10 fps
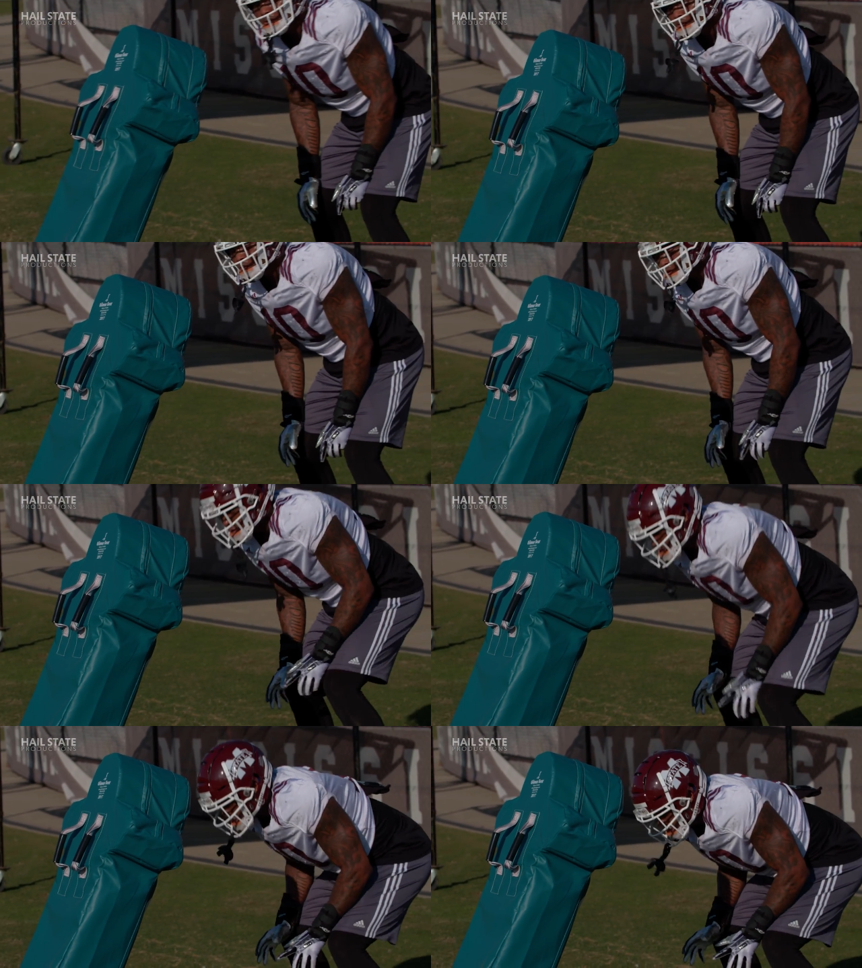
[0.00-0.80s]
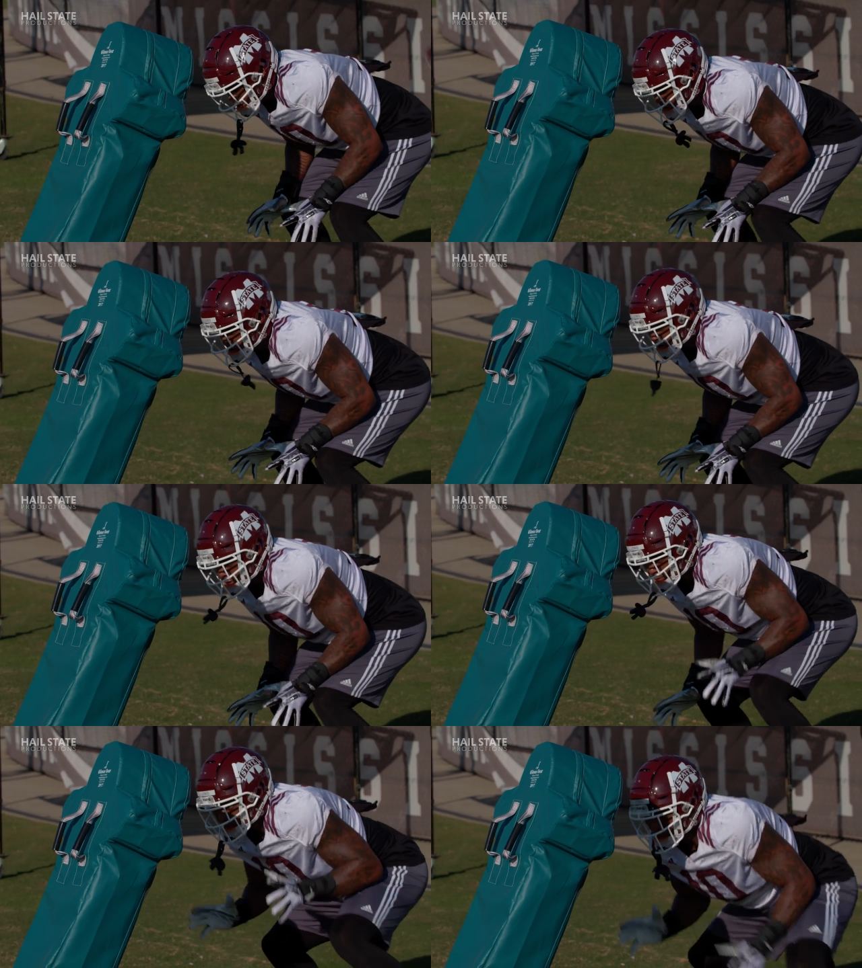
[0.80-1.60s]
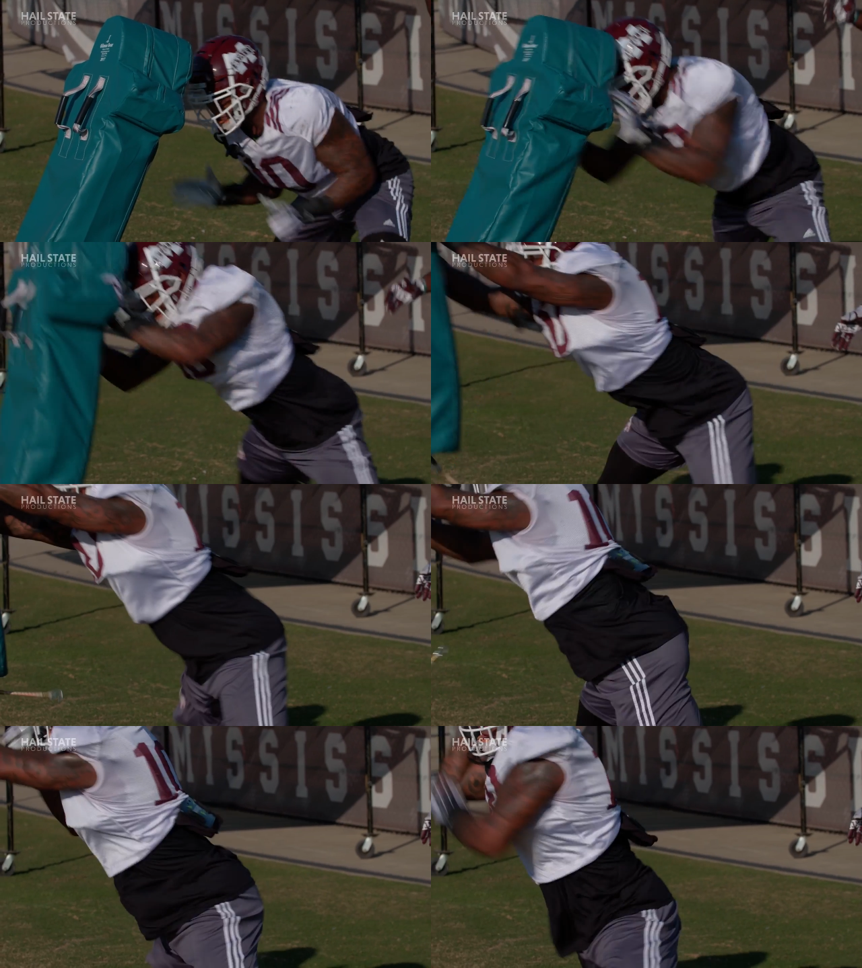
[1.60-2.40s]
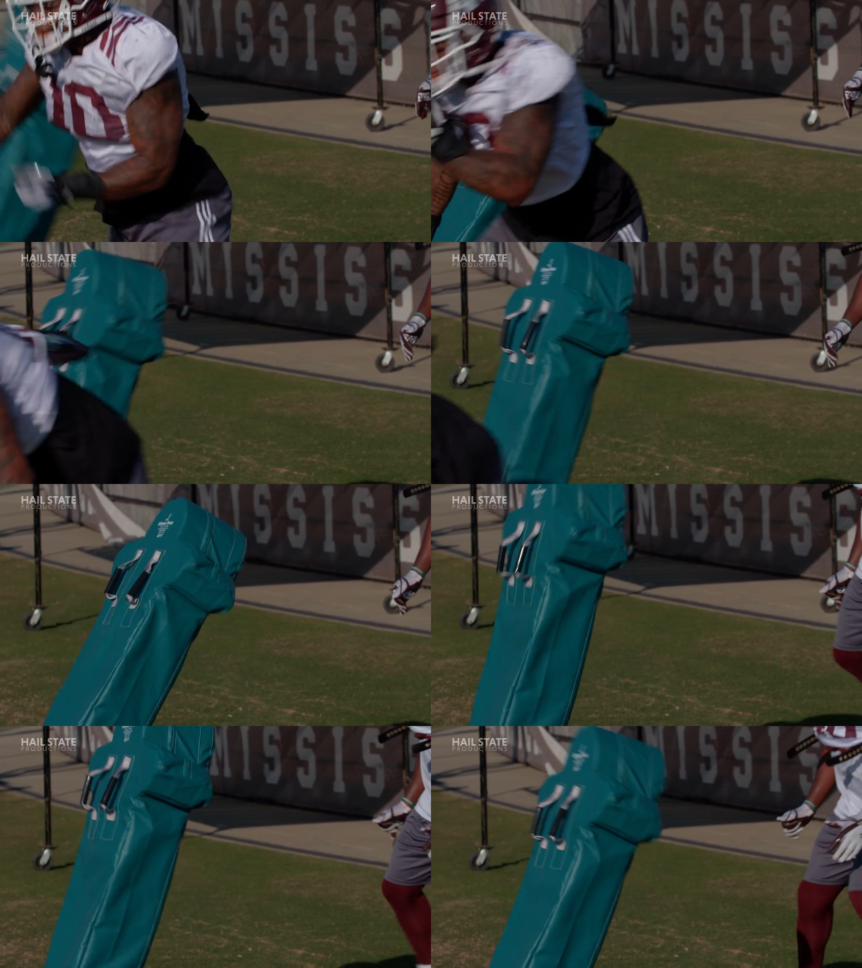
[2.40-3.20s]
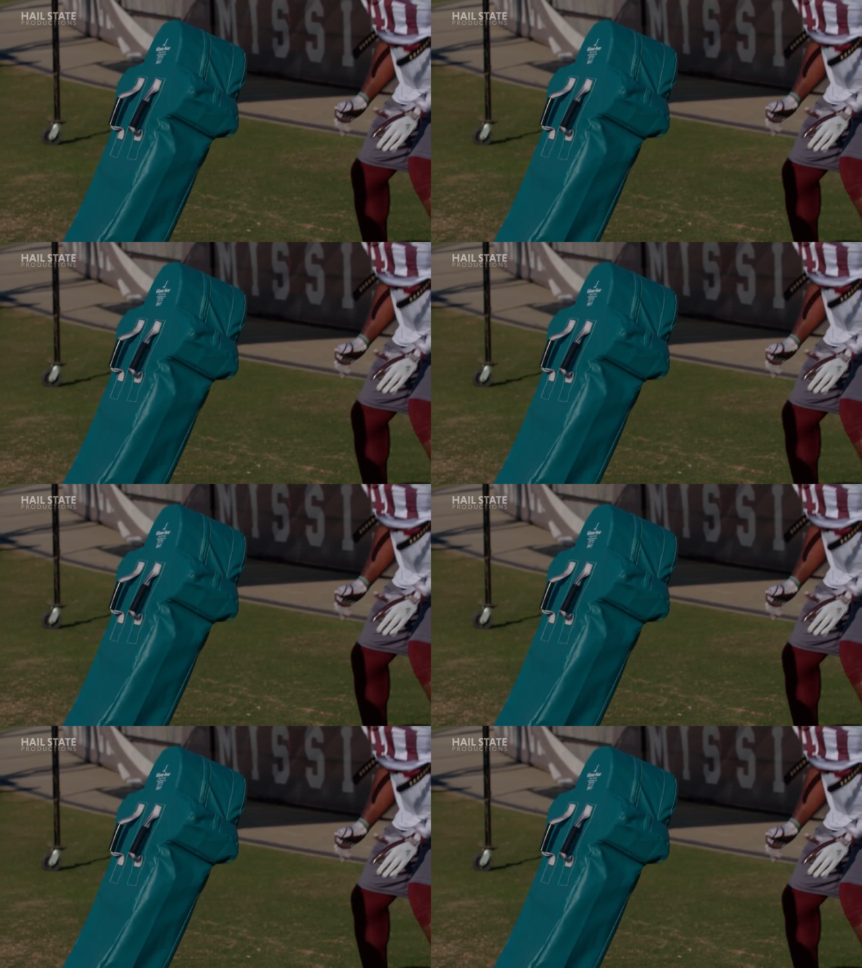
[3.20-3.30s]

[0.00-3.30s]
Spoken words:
No face is visible, so there are no lips to read.